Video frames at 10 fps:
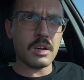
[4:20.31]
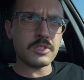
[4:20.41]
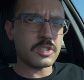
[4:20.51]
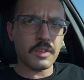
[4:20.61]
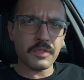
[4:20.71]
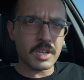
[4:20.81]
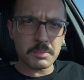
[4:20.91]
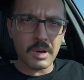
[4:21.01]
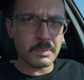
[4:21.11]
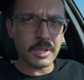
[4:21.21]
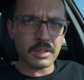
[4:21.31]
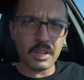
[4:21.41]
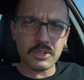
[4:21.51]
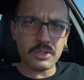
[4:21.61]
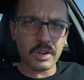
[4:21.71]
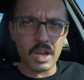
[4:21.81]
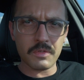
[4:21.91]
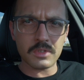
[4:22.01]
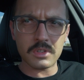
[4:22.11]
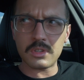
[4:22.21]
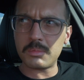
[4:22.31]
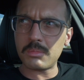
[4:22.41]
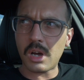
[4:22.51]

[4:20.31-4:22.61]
stuff that's public that you don't have to